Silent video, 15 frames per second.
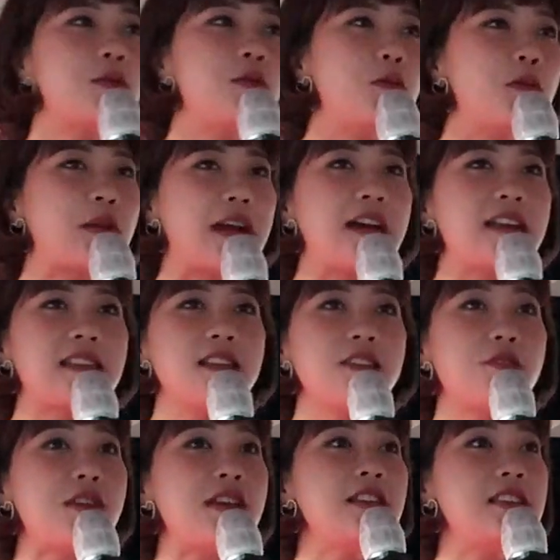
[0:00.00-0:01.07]

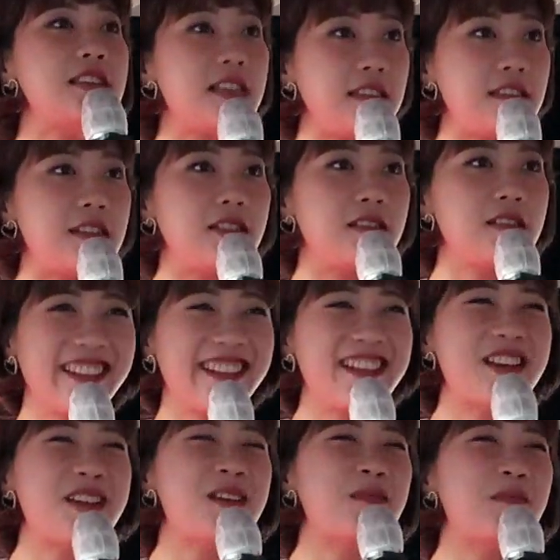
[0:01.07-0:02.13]
Dorasan train station,
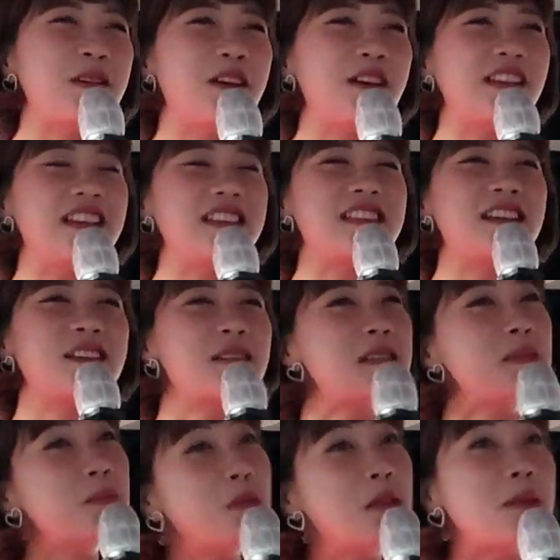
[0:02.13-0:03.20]
but it's like
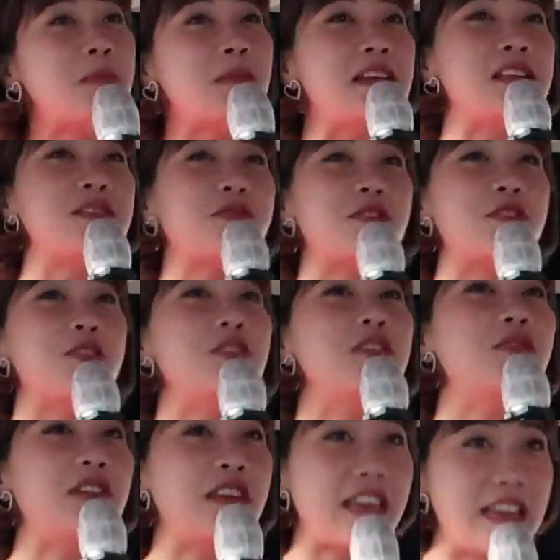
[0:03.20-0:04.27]
symbolic place for
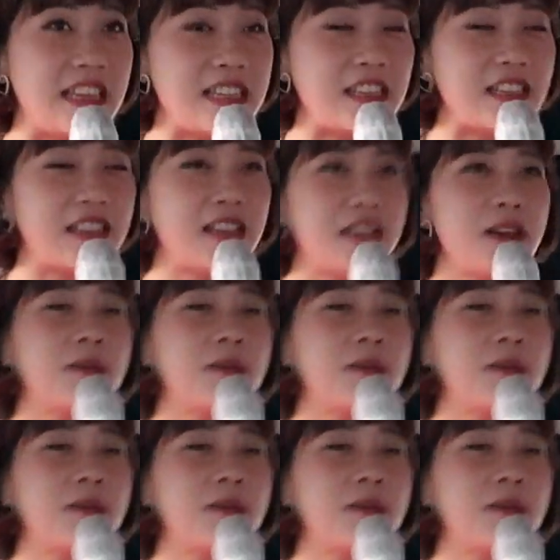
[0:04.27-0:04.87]
unification